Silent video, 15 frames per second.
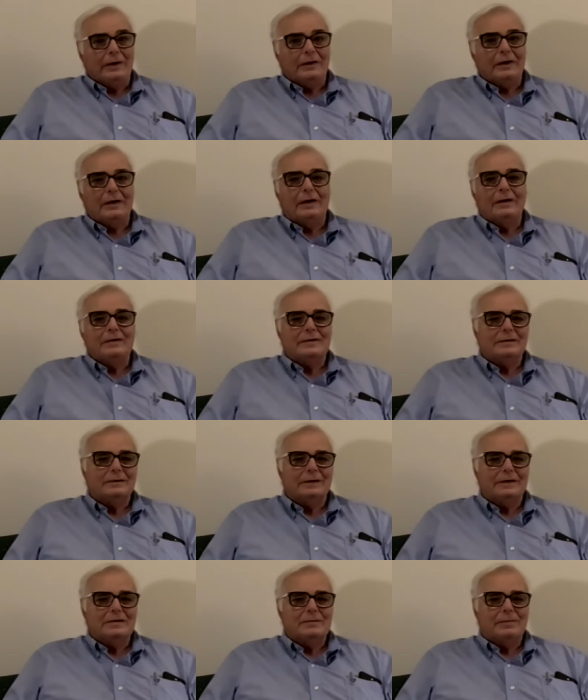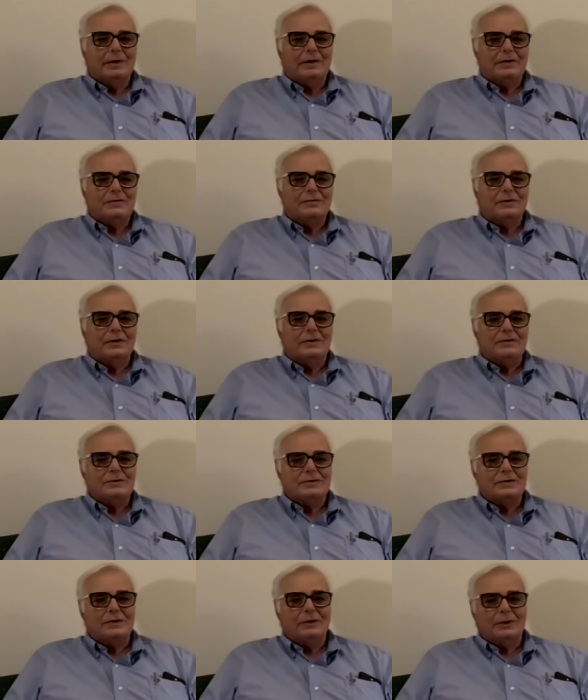And I said, well, that's about as far as
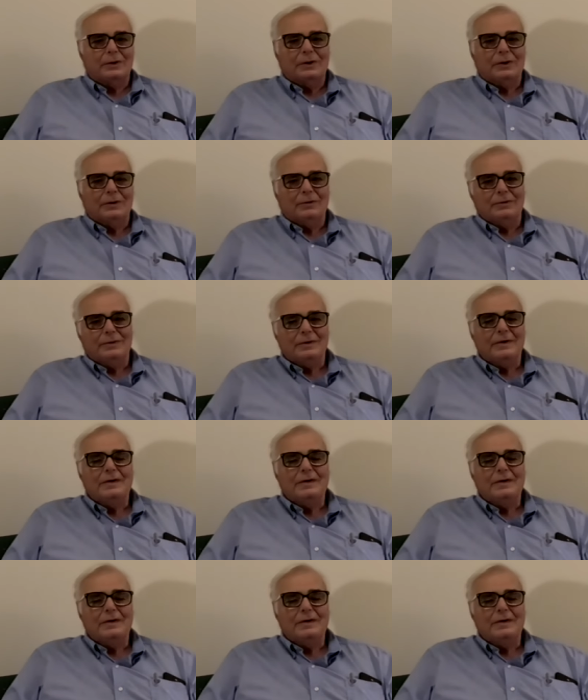it's going to go.